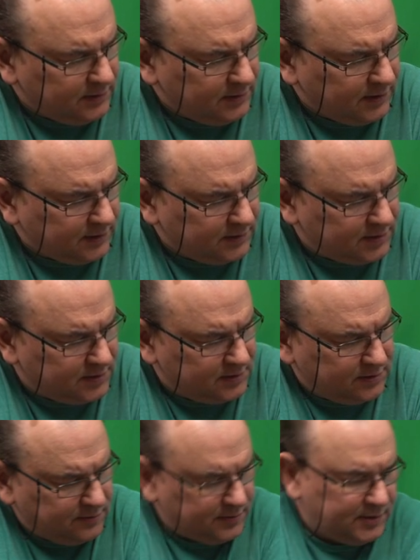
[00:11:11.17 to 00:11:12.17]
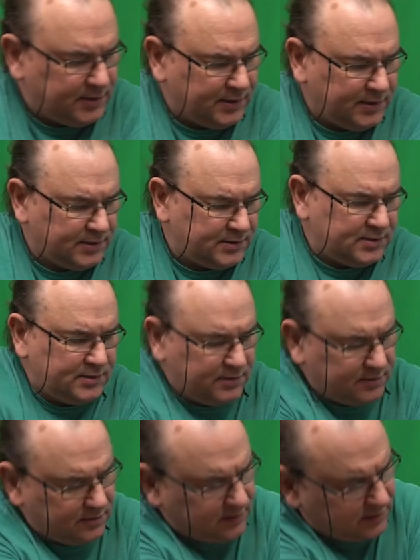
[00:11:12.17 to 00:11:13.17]
yeah, this unit has,
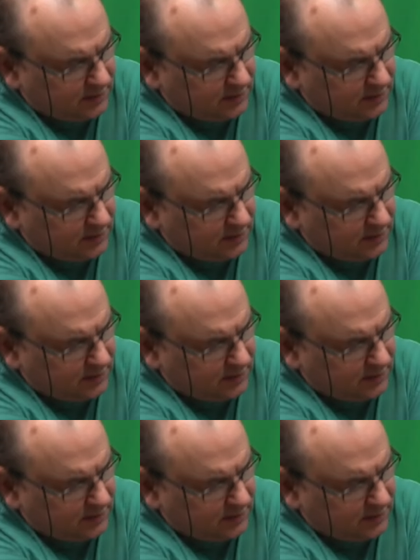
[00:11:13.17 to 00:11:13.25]
uh,